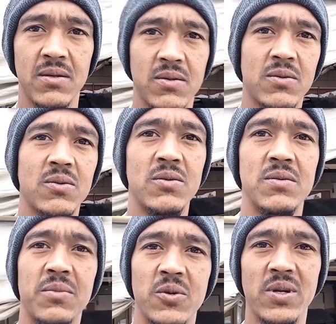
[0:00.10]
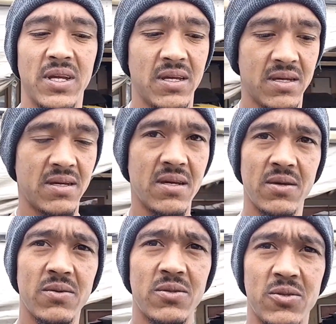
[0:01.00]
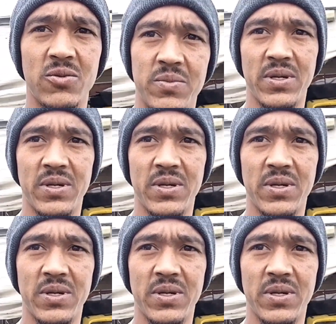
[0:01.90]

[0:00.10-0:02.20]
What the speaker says: Good morning YouTube,